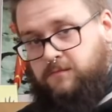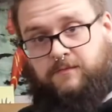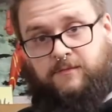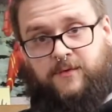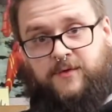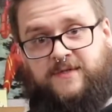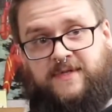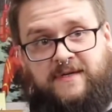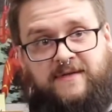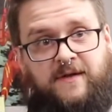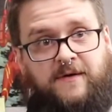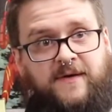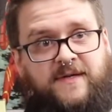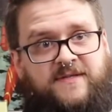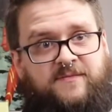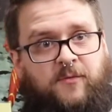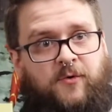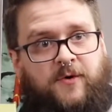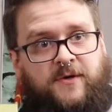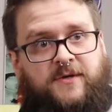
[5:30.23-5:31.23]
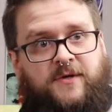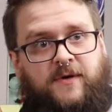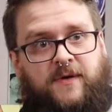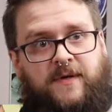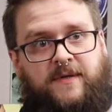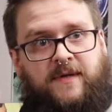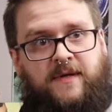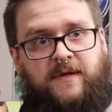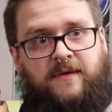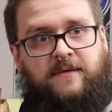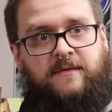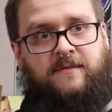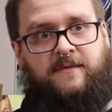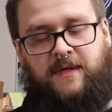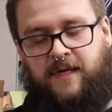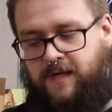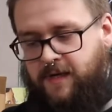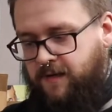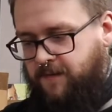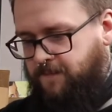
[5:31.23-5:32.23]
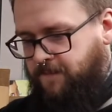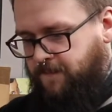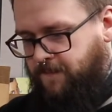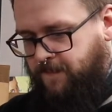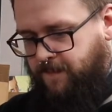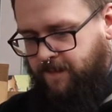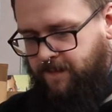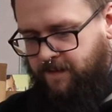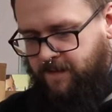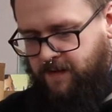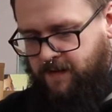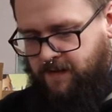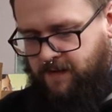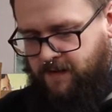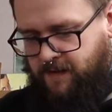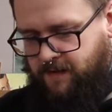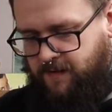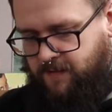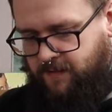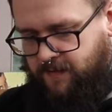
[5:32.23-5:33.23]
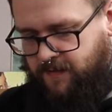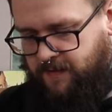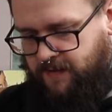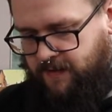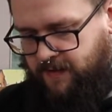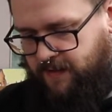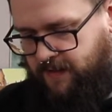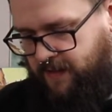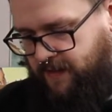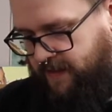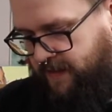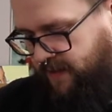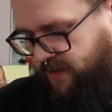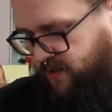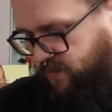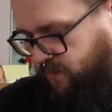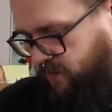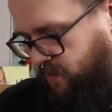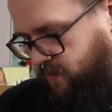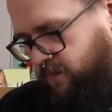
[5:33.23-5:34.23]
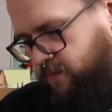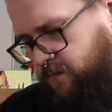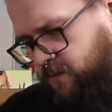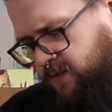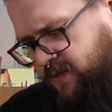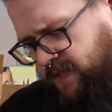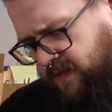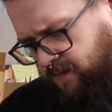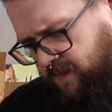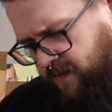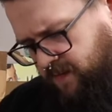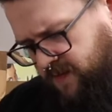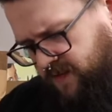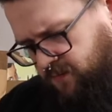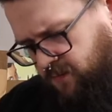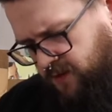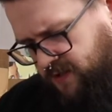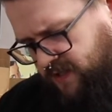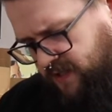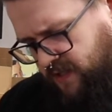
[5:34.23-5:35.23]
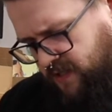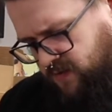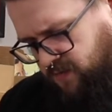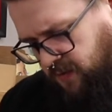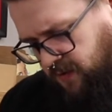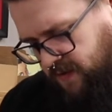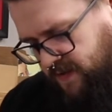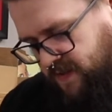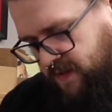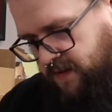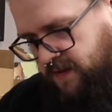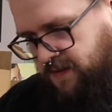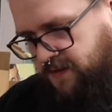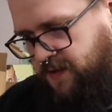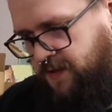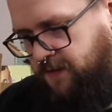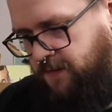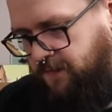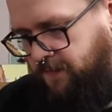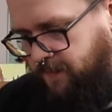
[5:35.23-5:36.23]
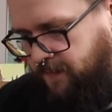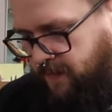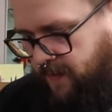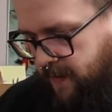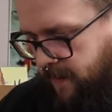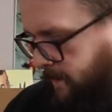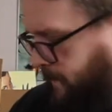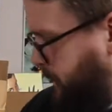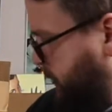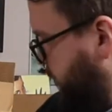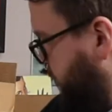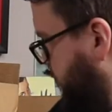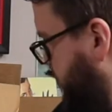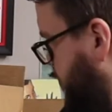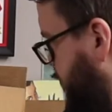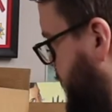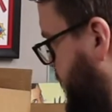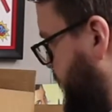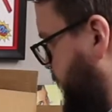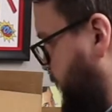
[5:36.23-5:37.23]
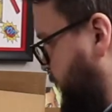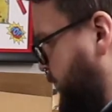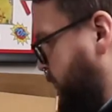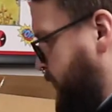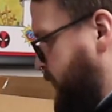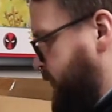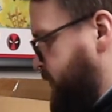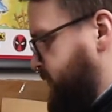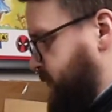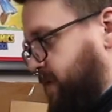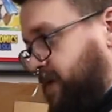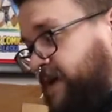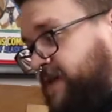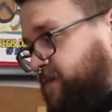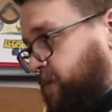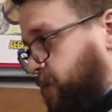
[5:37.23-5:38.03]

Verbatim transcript: Looks like oh, there is more to it, book. then. yeah. yeah. Got actual Looks like maybe some more sketchbooks in there too, but. So there is